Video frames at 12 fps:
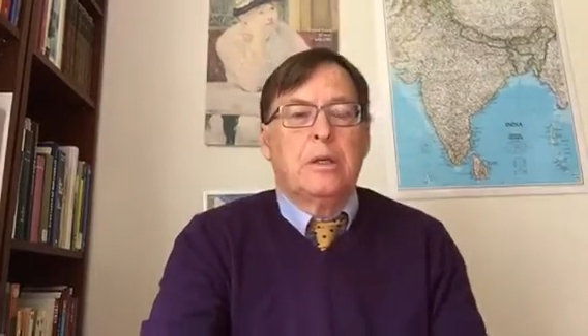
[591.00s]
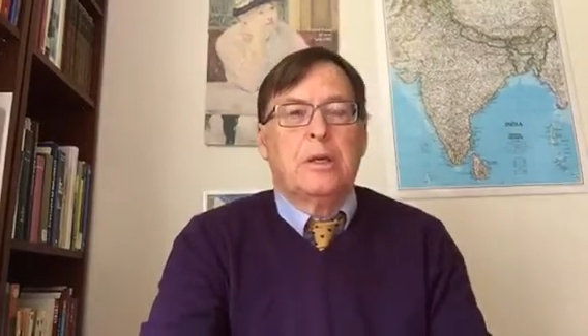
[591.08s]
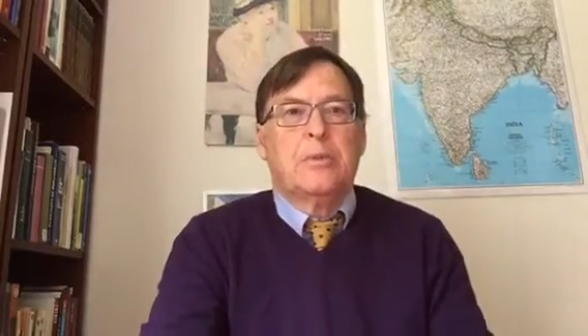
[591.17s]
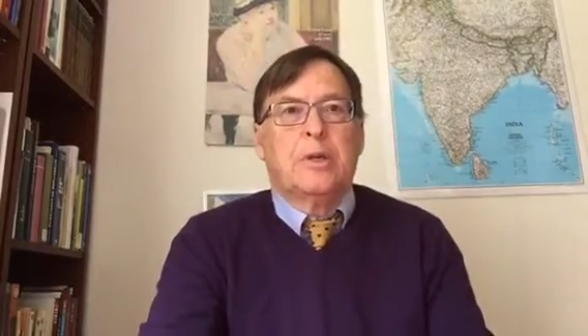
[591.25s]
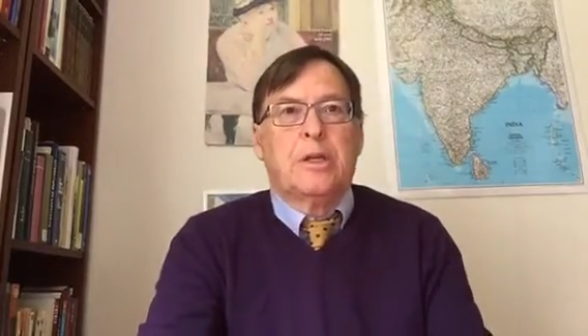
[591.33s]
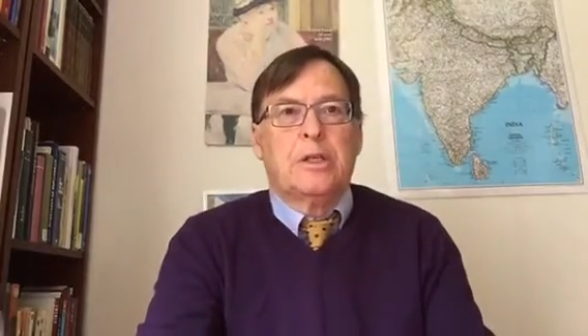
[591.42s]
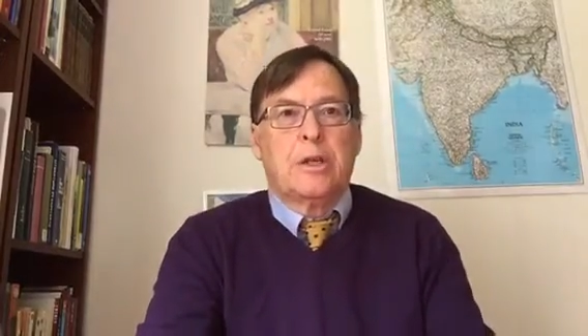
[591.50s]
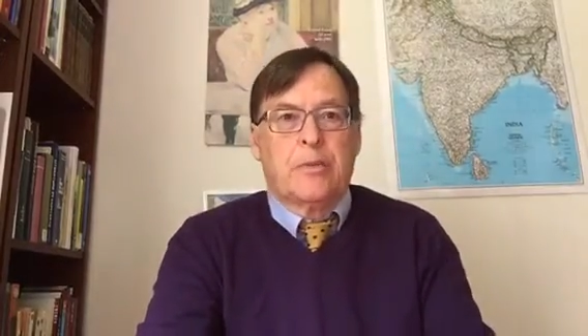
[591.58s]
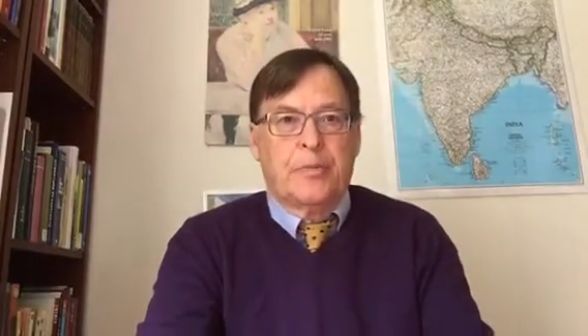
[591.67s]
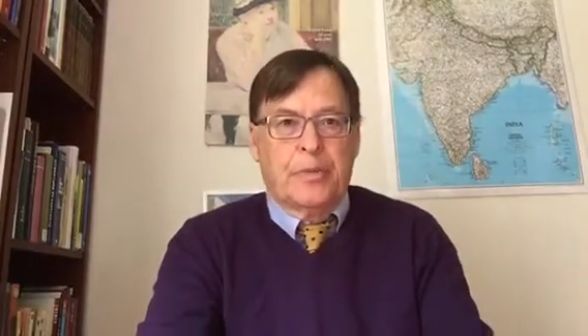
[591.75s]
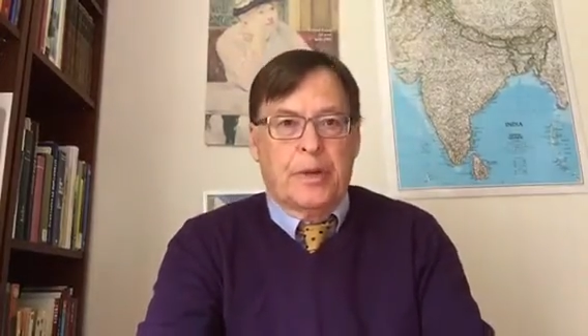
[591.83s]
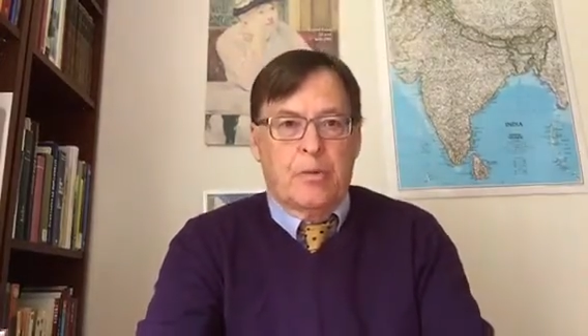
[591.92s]
10 minutes
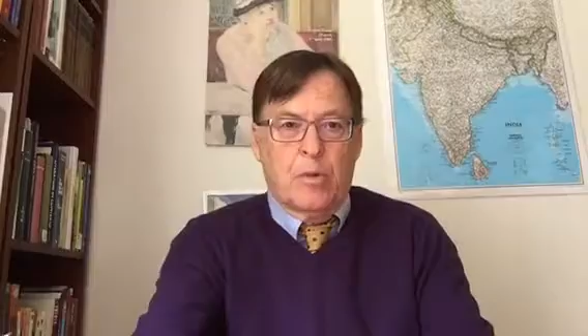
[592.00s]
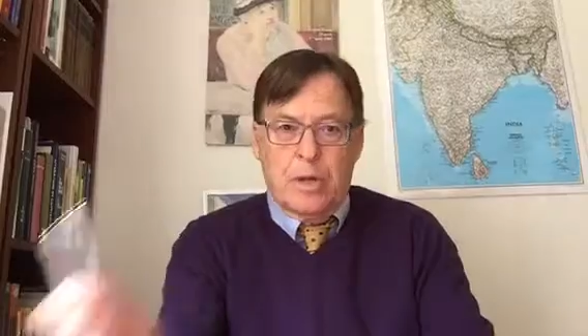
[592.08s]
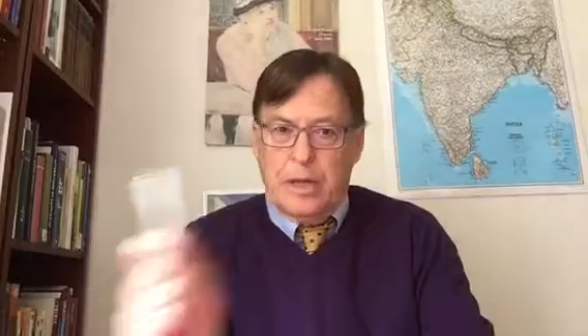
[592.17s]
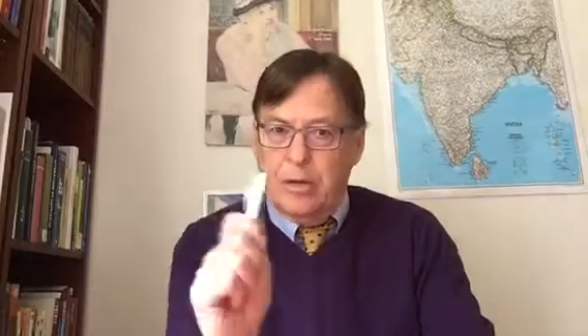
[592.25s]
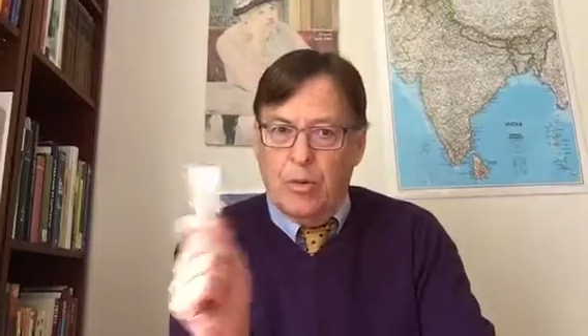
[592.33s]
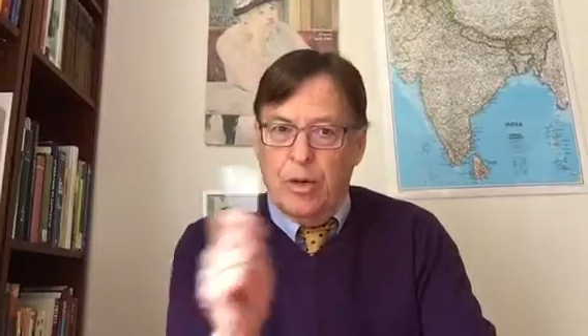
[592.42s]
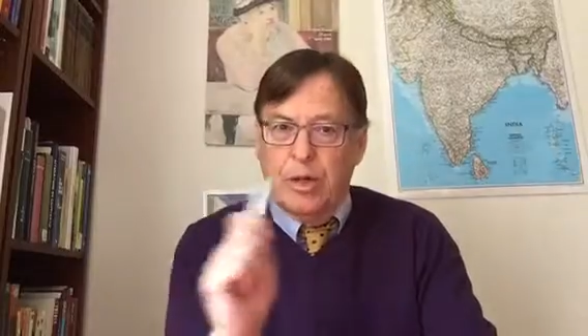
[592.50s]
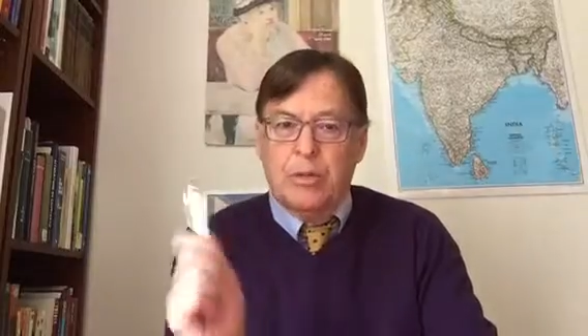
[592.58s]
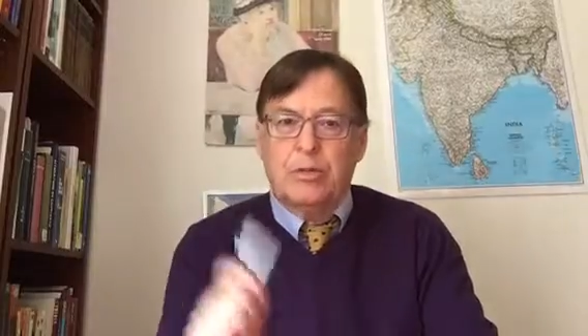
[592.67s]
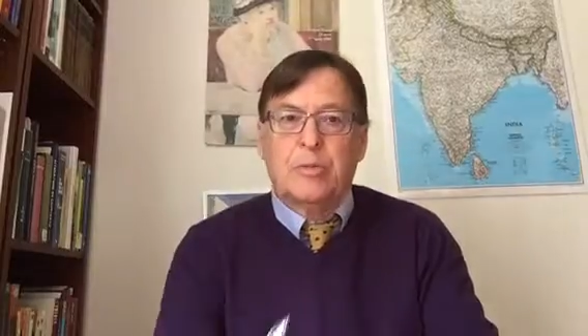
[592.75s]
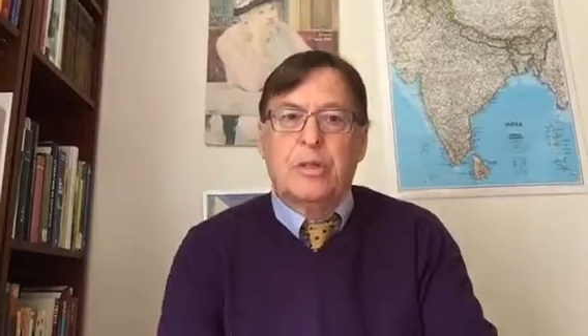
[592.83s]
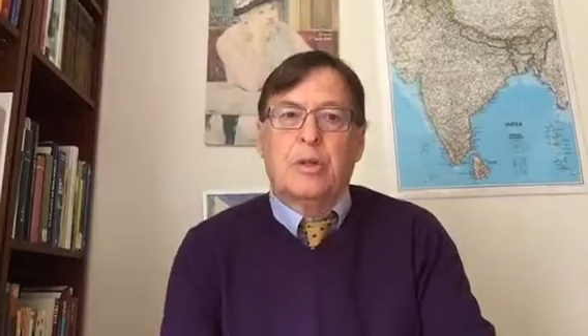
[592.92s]
here. I don't want to go
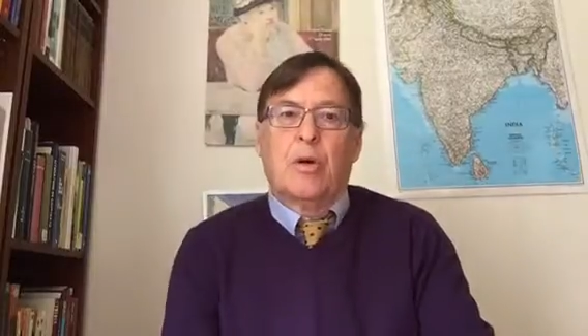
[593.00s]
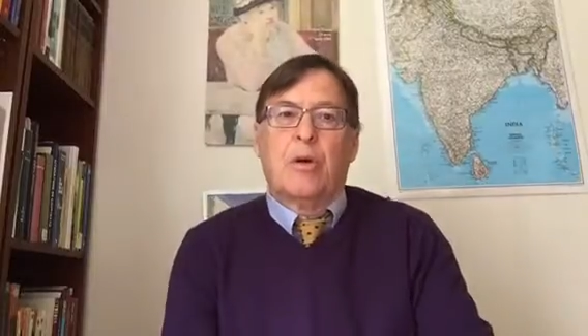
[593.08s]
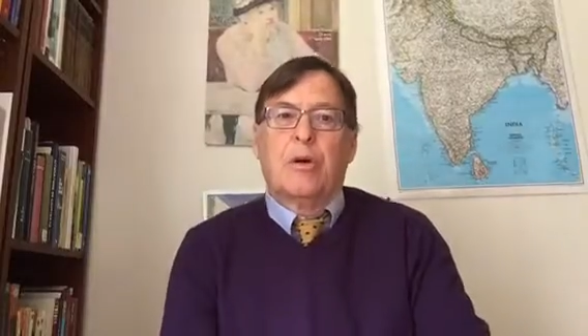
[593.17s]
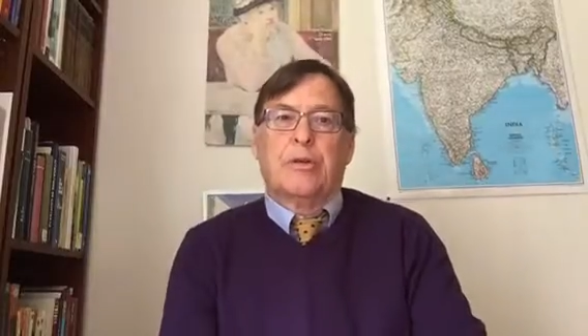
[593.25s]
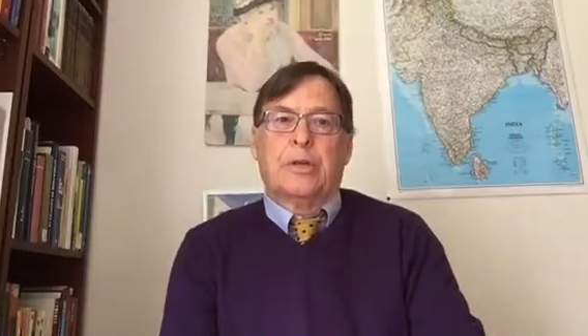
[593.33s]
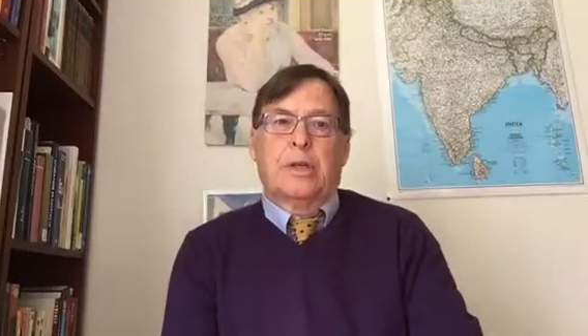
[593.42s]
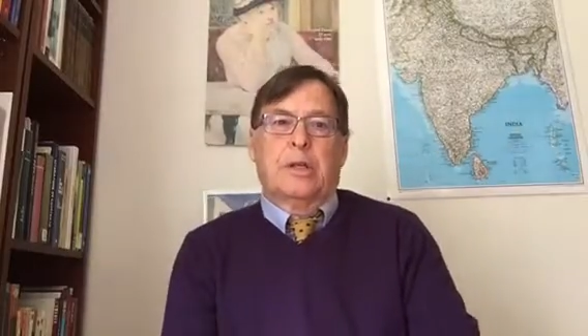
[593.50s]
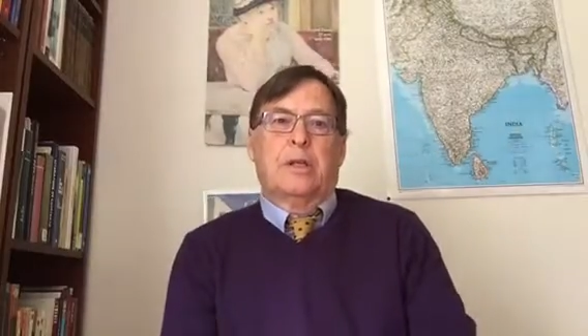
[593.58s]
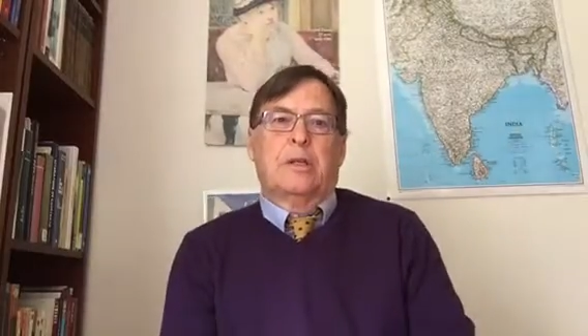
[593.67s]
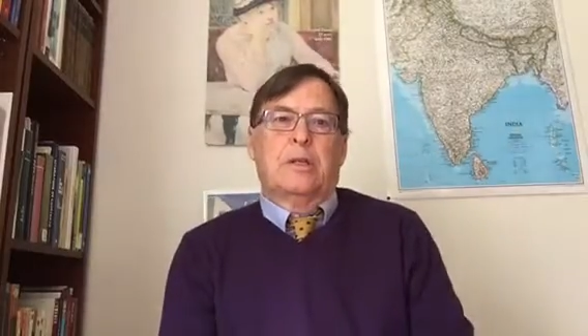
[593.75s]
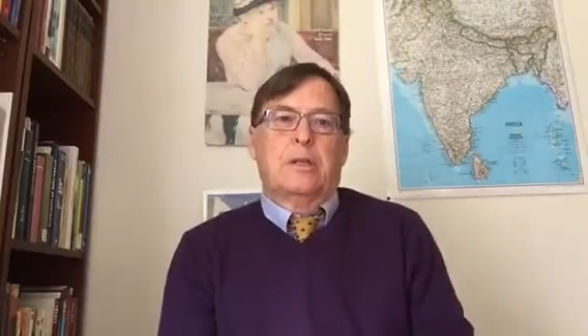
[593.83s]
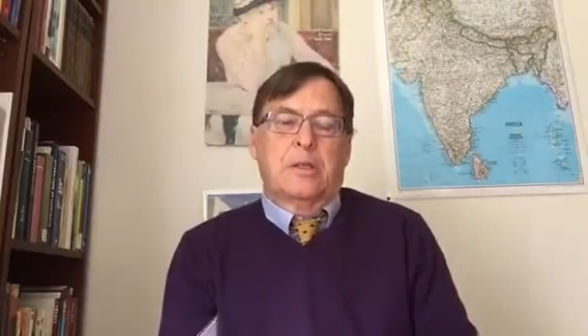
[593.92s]
too much longer on any
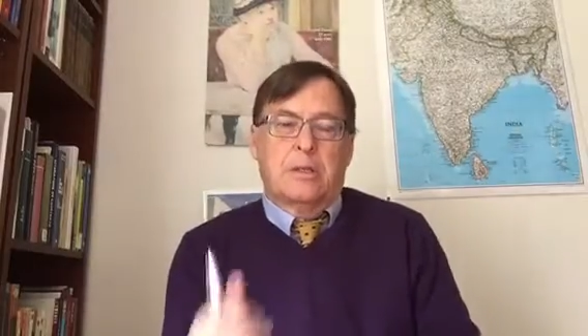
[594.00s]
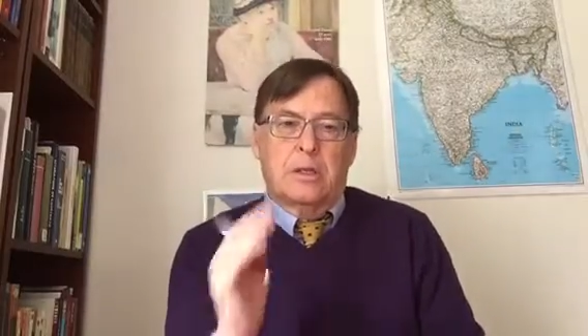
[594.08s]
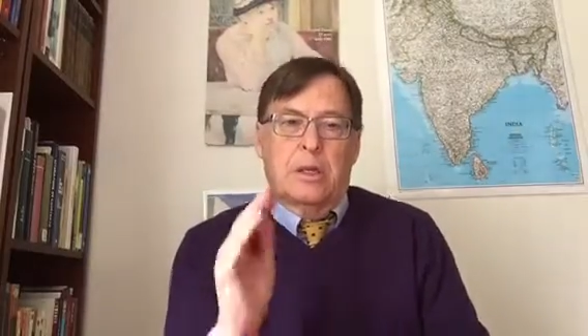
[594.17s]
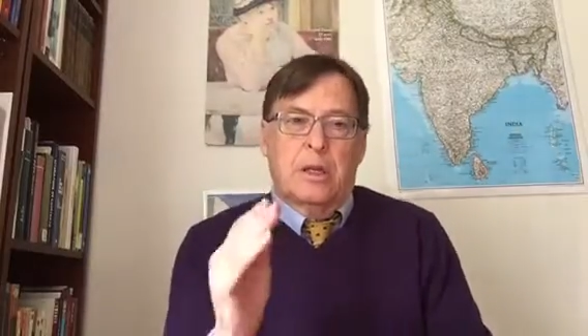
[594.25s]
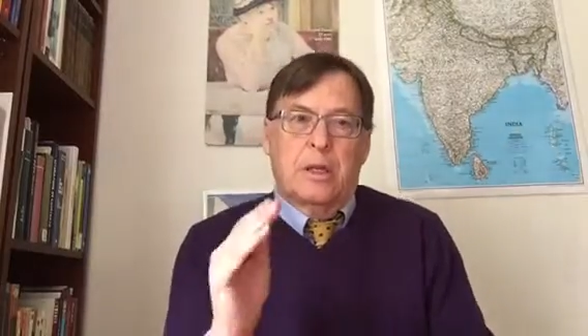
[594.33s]
of these.